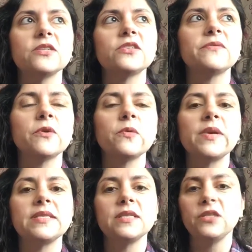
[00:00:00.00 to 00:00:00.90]
There's different
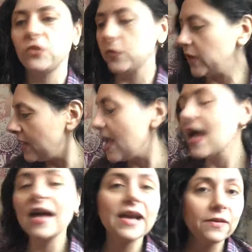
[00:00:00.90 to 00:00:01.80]
ways to do it.
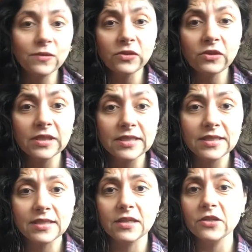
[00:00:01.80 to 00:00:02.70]
I have a little
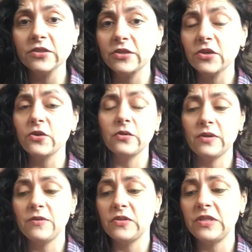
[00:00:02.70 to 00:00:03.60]
list here, so
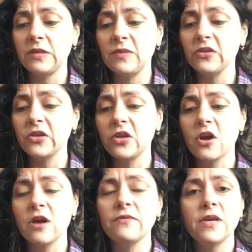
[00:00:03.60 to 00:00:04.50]
if you see me looking
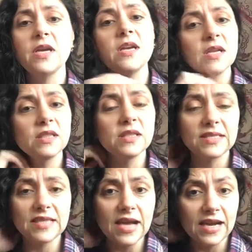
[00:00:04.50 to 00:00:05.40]
off the
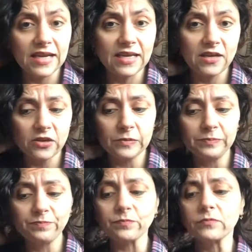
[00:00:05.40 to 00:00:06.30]
side
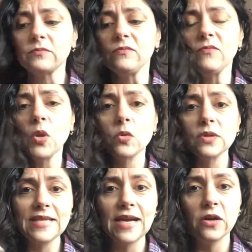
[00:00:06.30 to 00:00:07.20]
or
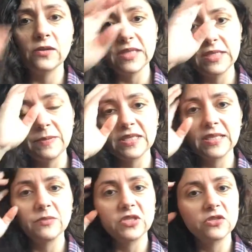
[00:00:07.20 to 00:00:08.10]
down, it's because
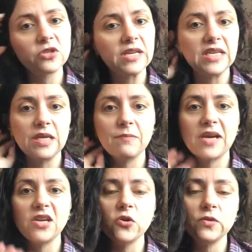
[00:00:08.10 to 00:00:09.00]
I'm just trying to keep
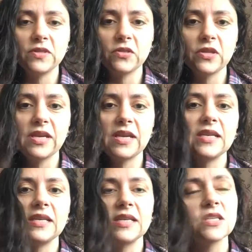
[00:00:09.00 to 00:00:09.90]
my notes so that I
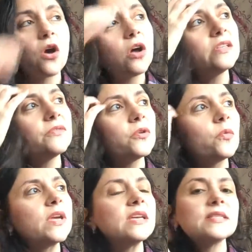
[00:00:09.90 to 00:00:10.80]
can get to all the
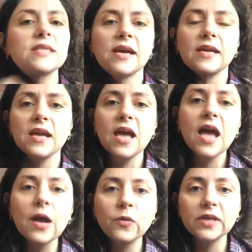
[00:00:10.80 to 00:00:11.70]
different ways that
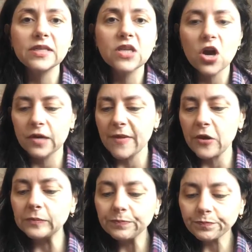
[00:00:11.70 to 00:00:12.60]
I wanted to talk
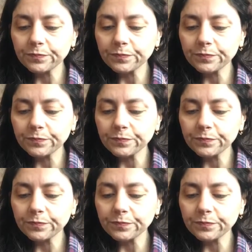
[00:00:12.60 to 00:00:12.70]
about.